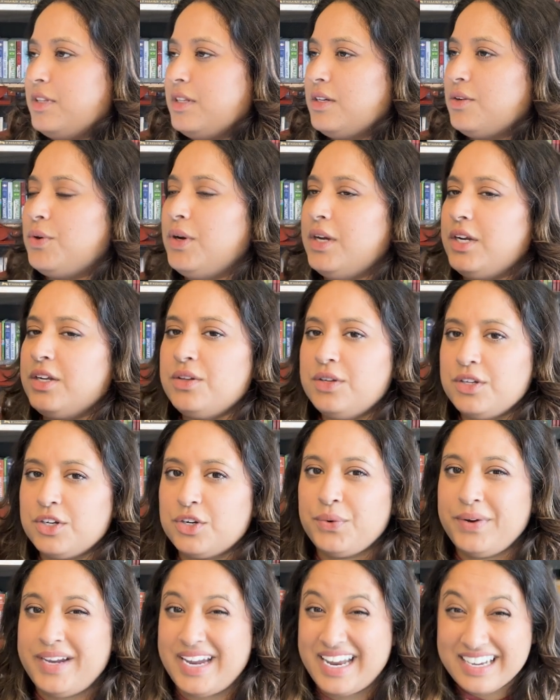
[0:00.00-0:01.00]
critical and
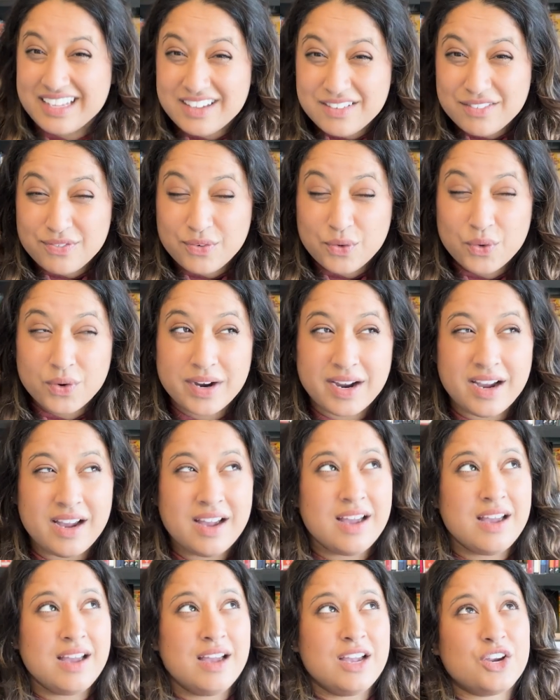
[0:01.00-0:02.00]
creative for
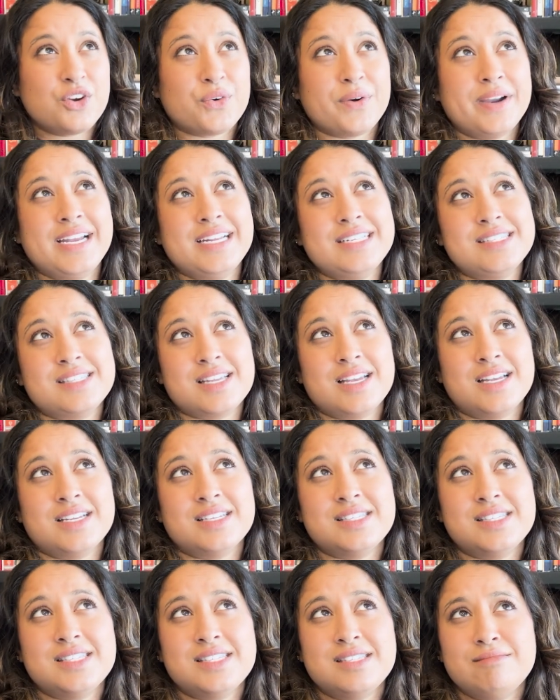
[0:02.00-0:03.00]
grades
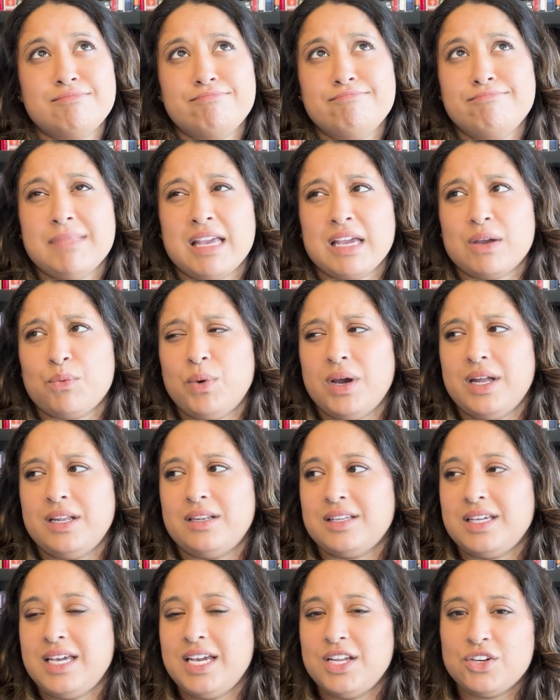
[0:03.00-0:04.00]
like
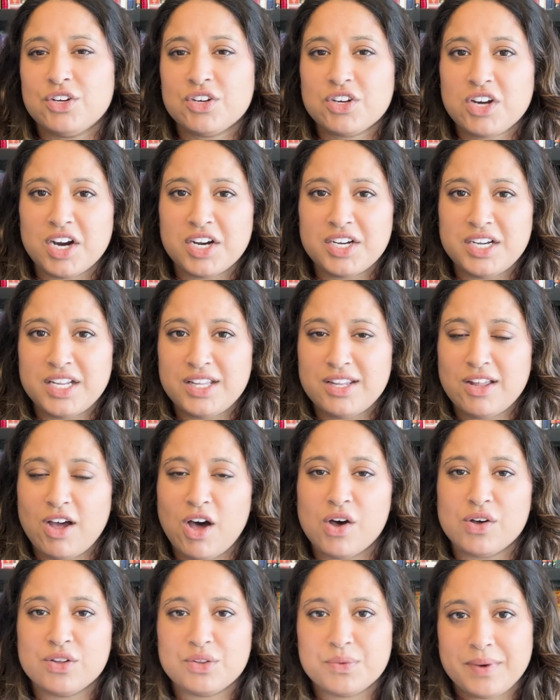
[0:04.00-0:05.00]
what, kindergarten
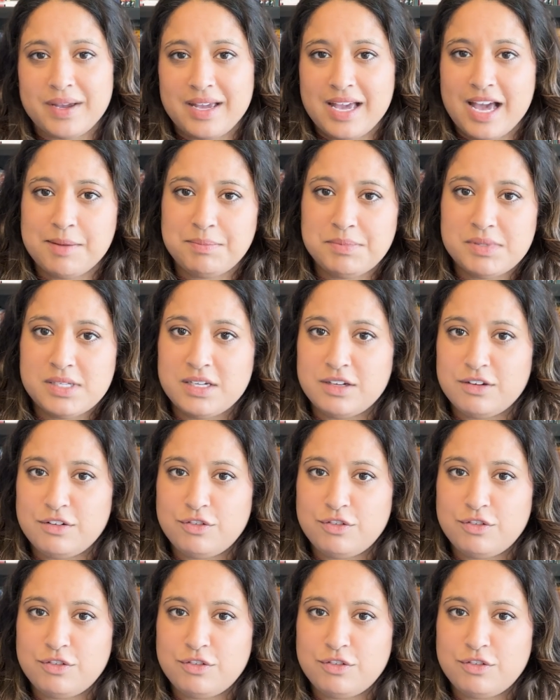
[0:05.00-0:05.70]
all the way up to